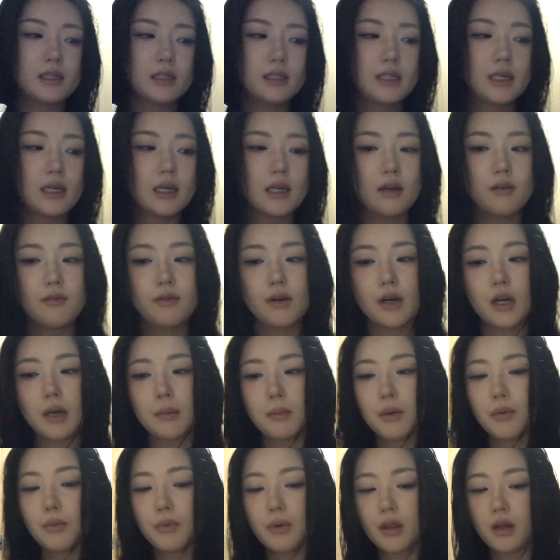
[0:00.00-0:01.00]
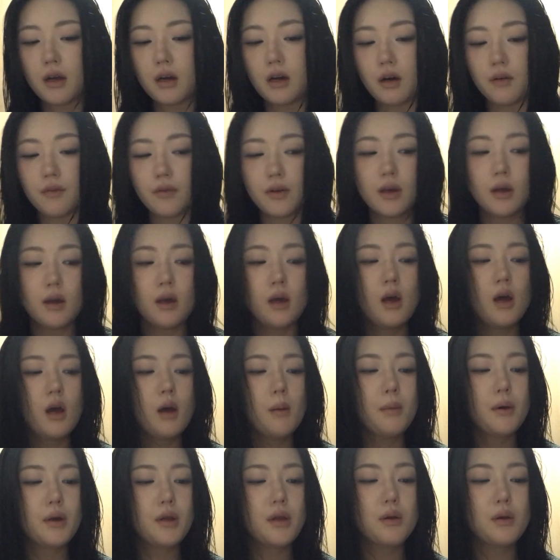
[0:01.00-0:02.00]
taking vitamin with coffee,
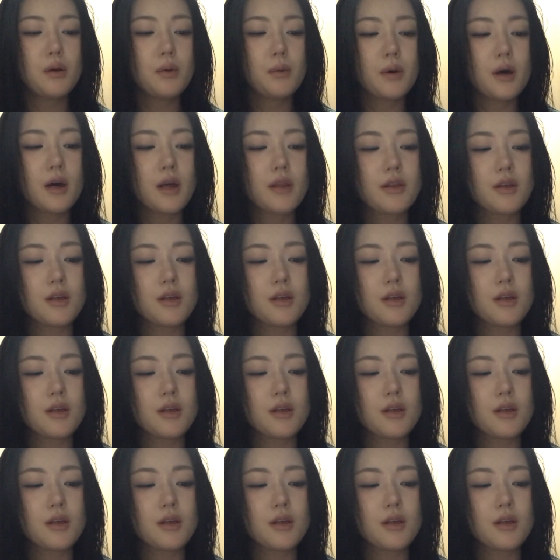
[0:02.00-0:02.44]
but you know what?